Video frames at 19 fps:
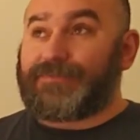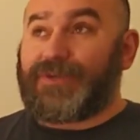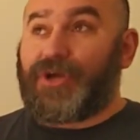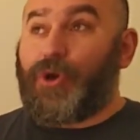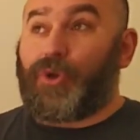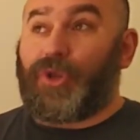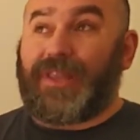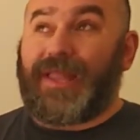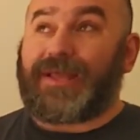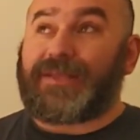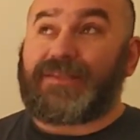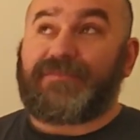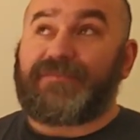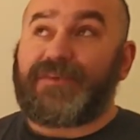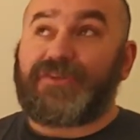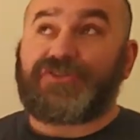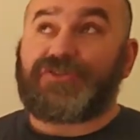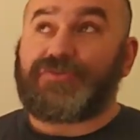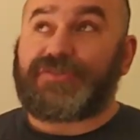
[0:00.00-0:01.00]

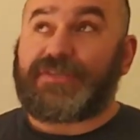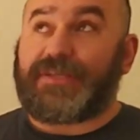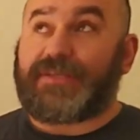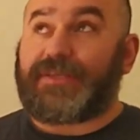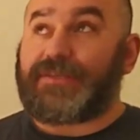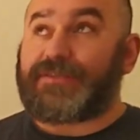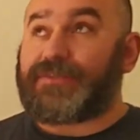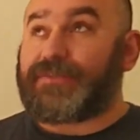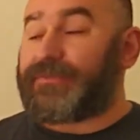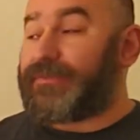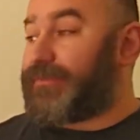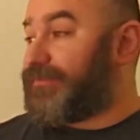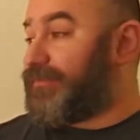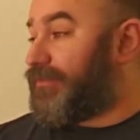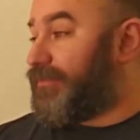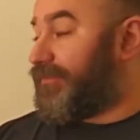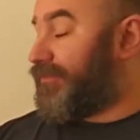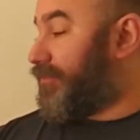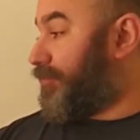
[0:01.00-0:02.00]
collective issues, I guess,
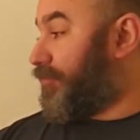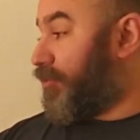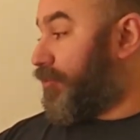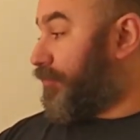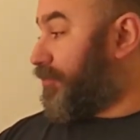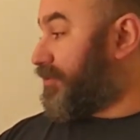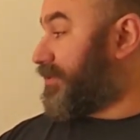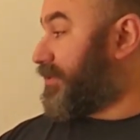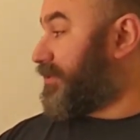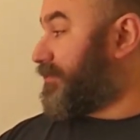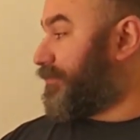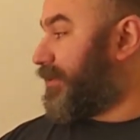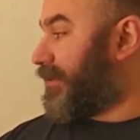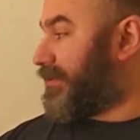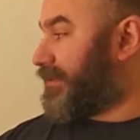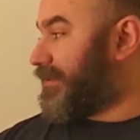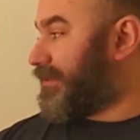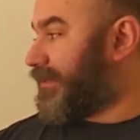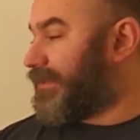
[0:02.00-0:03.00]
for purposes,
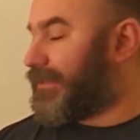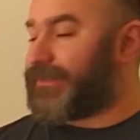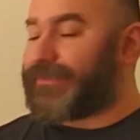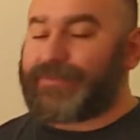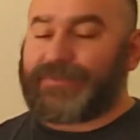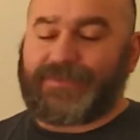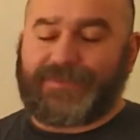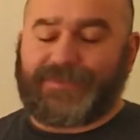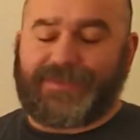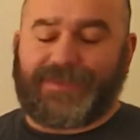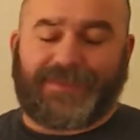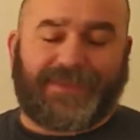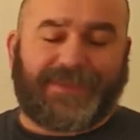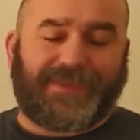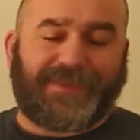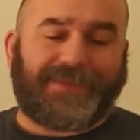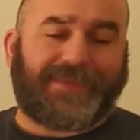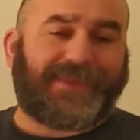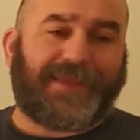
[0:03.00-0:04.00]
but
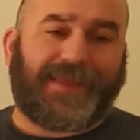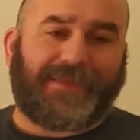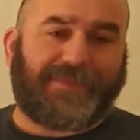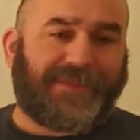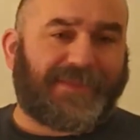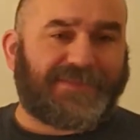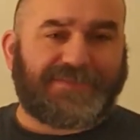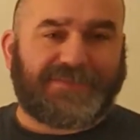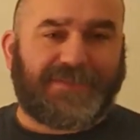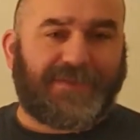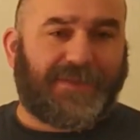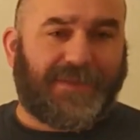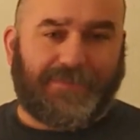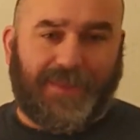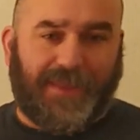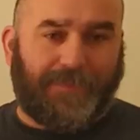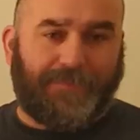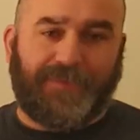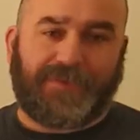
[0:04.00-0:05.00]
yeah, that's
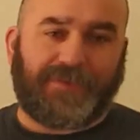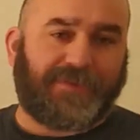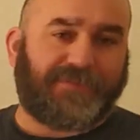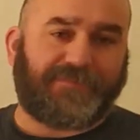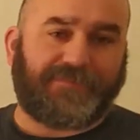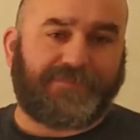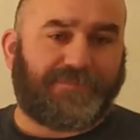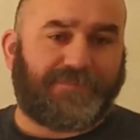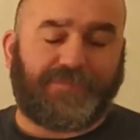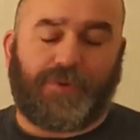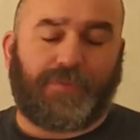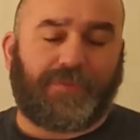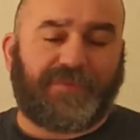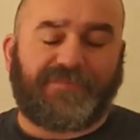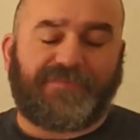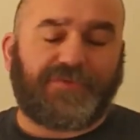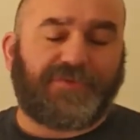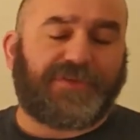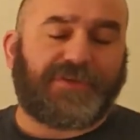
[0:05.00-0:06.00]
gonna happen
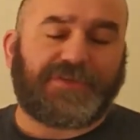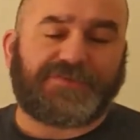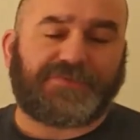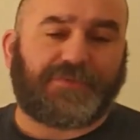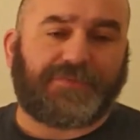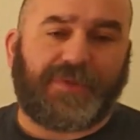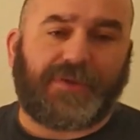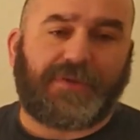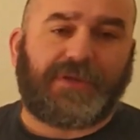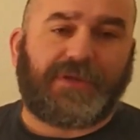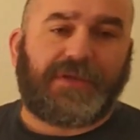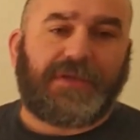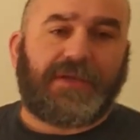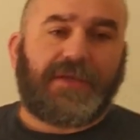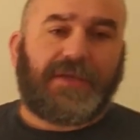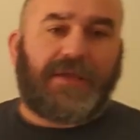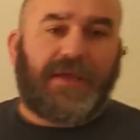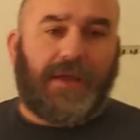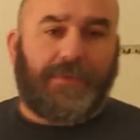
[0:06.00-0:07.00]
probably a few years from now.
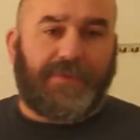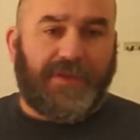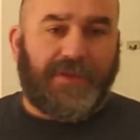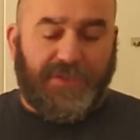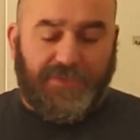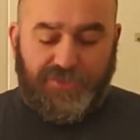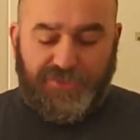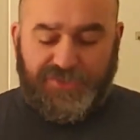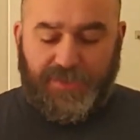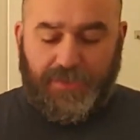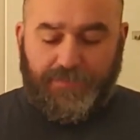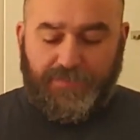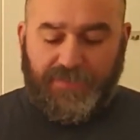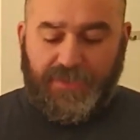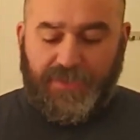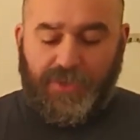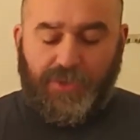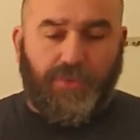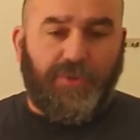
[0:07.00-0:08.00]
I'm gonna do
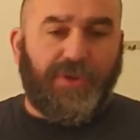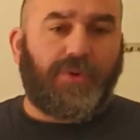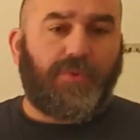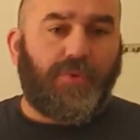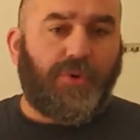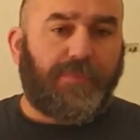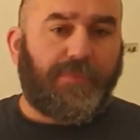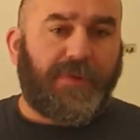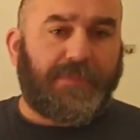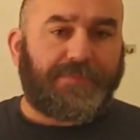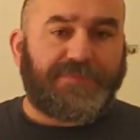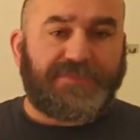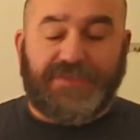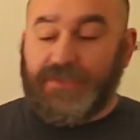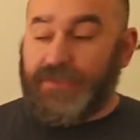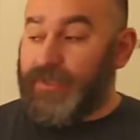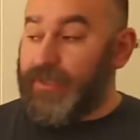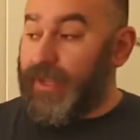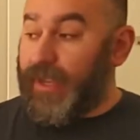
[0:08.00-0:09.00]
some quick
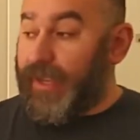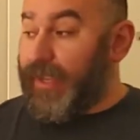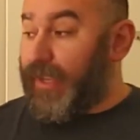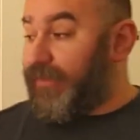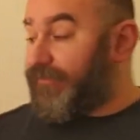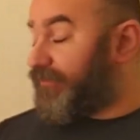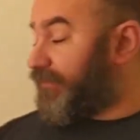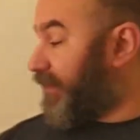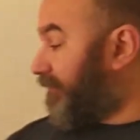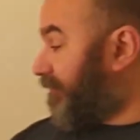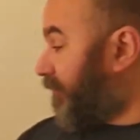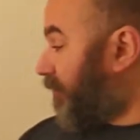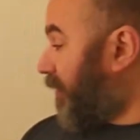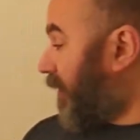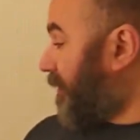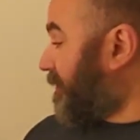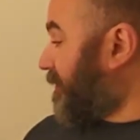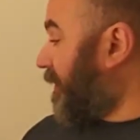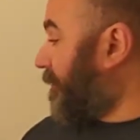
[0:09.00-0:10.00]
warm-ups. I have never
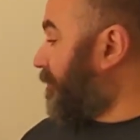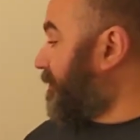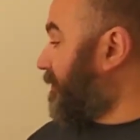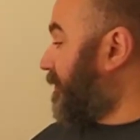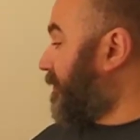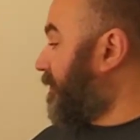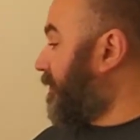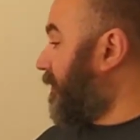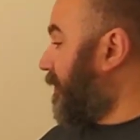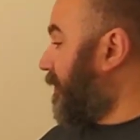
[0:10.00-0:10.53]
attempted